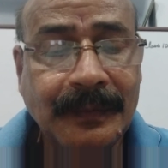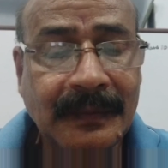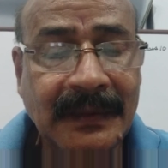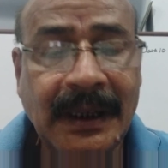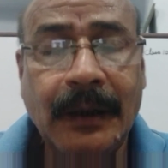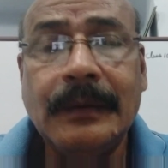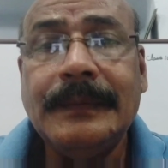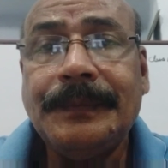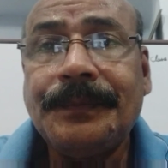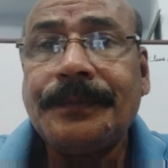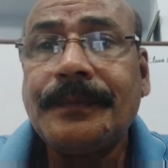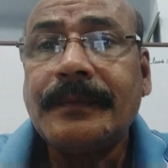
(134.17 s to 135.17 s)
Now,
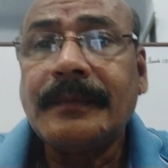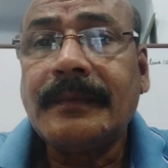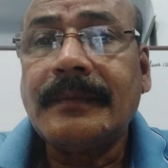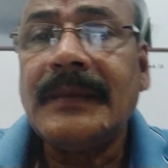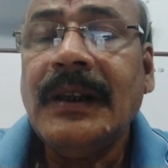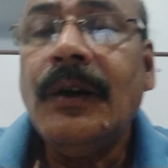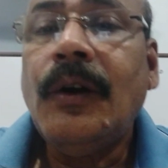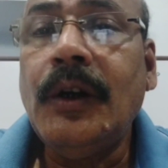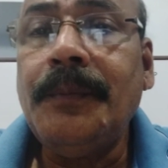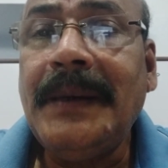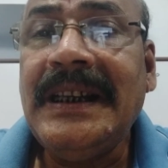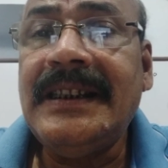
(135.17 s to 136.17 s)

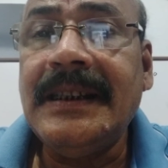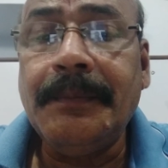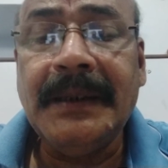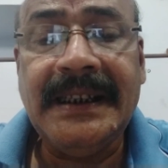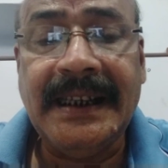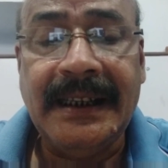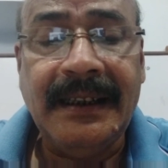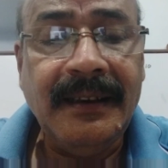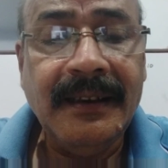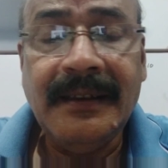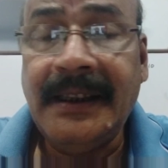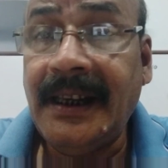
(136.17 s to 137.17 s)
on page number 10,
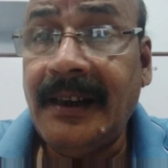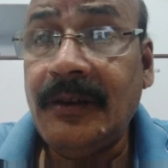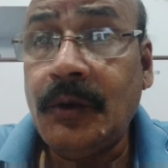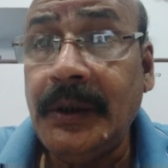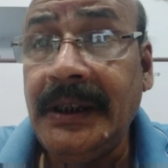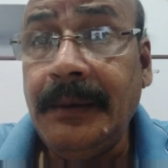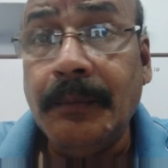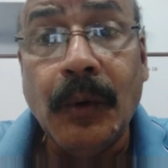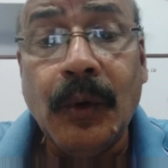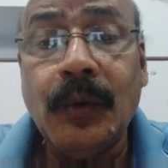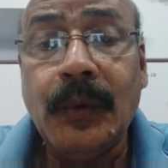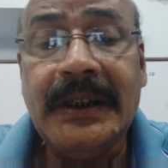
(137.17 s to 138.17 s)
there are 3
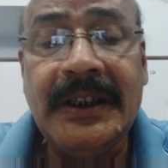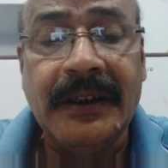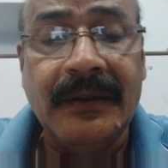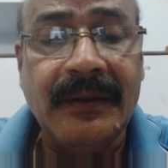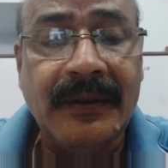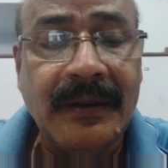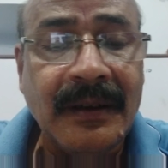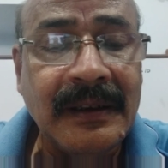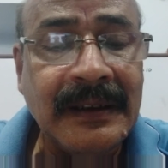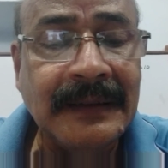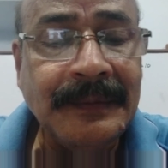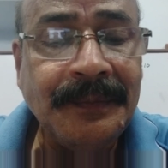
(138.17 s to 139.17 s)
more questions.
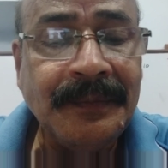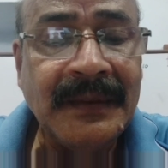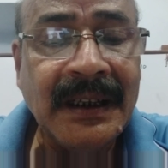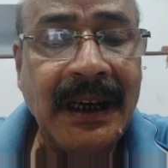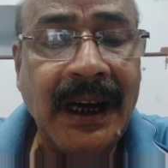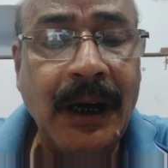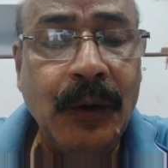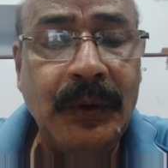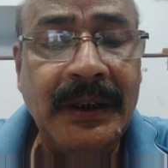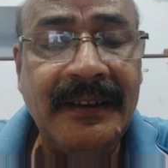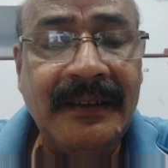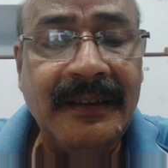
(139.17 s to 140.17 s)
How
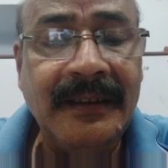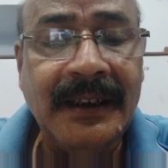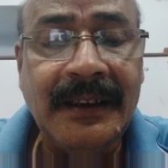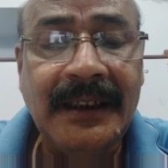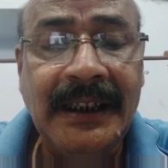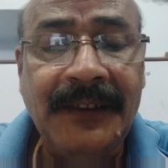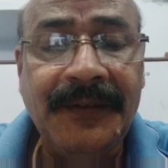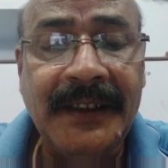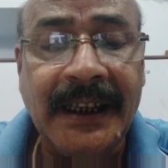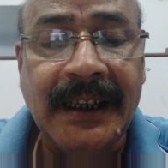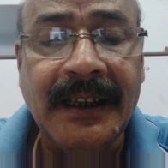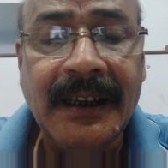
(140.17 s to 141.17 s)
does the thief
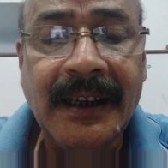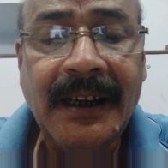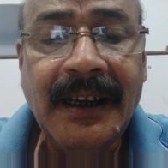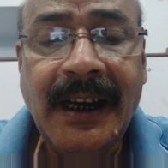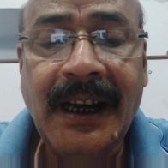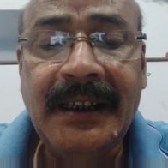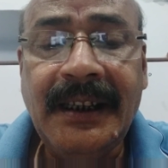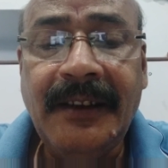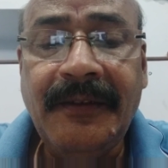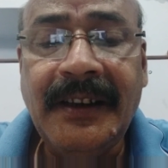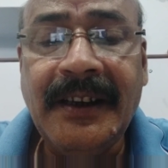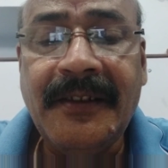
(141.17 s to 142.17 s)
think
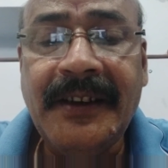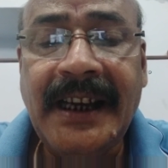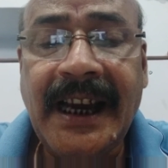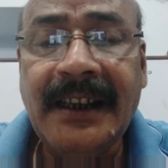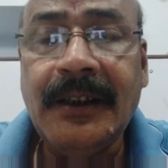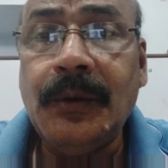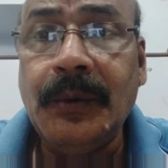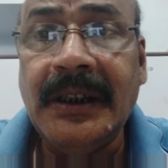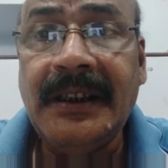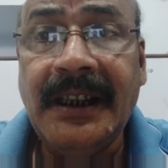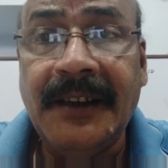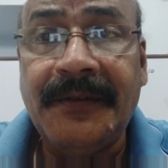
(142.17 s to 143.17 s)
Anil will react to the
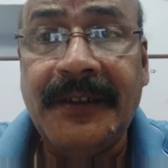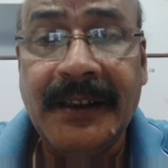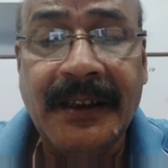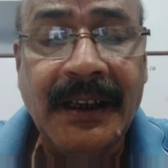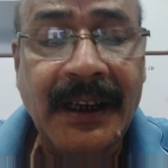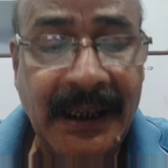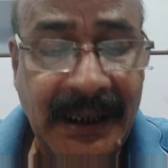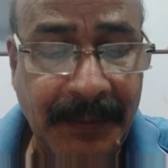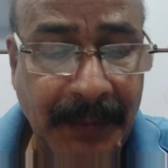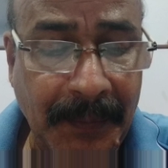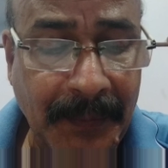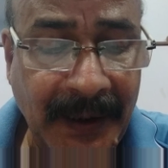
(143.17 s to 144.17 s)
theft?
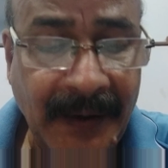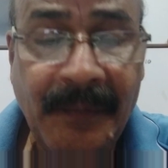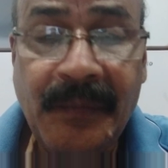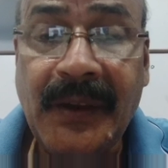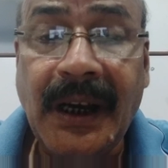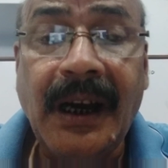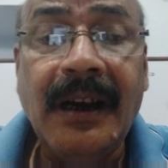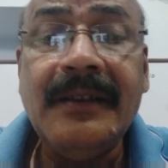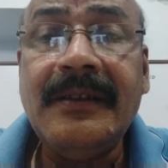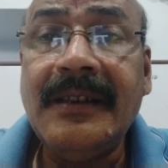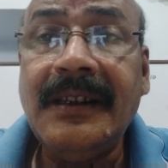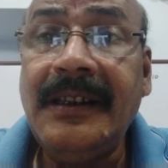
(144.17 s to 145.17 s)
Remember, the
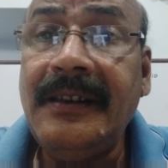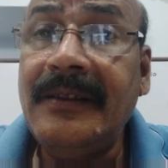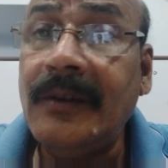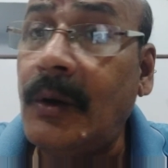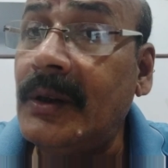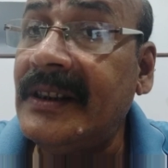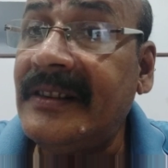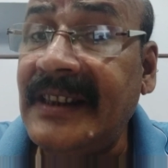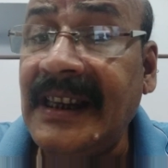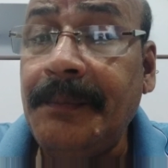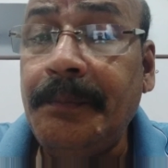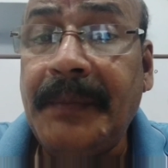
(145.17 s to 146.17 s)
answer is on the
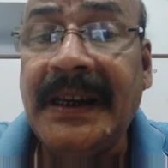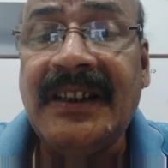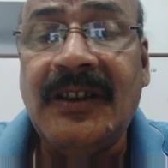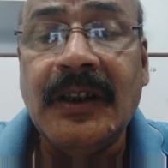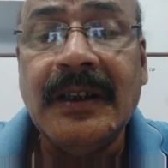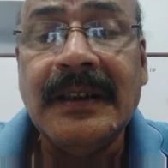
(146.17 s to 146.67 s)
same page.